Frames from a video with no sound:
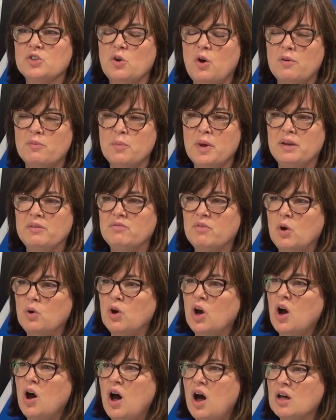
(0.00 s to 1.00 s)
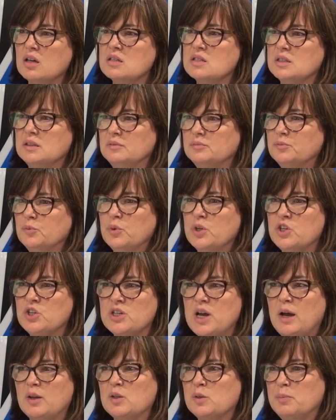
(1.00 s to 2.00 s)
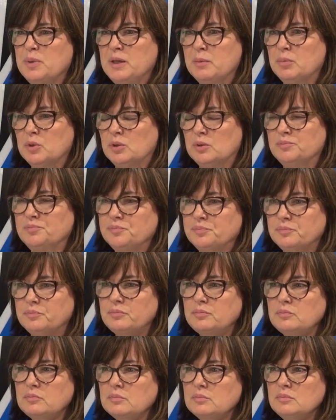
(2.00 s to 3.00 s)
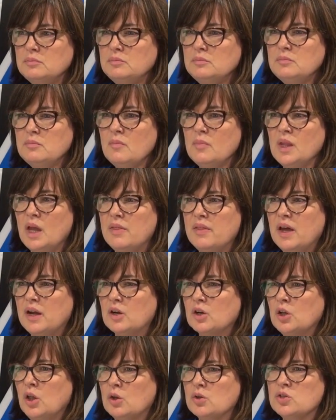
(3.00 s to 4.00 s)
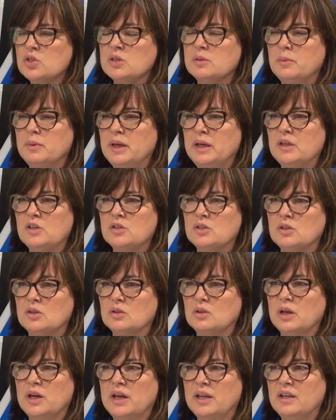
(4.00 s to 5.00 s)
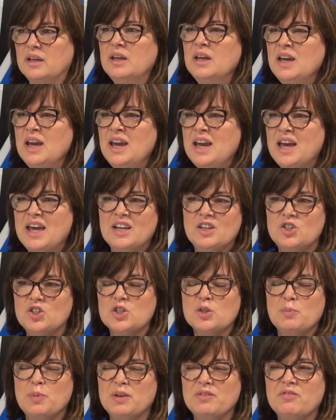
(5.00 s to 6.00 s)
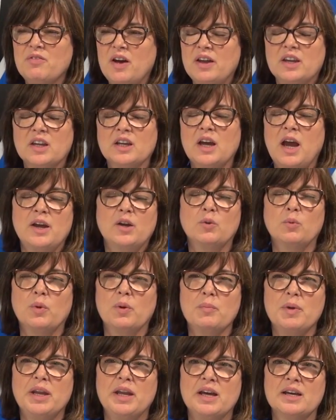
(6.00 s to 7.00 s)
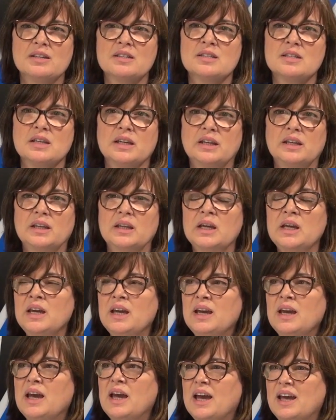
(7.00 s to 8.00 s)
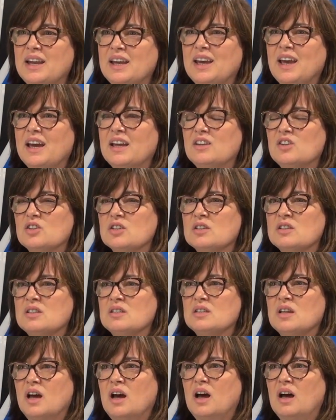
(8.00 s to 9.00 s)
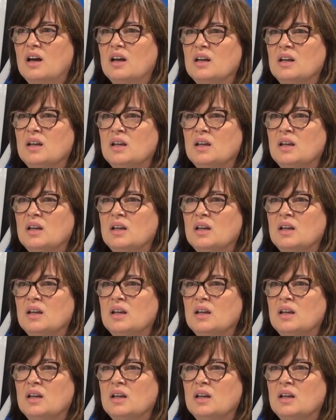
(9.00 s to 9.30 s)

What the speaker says: I've made phone calls and reached out to people that are close to me too, and it's just been fun to kind of reminisce and again just I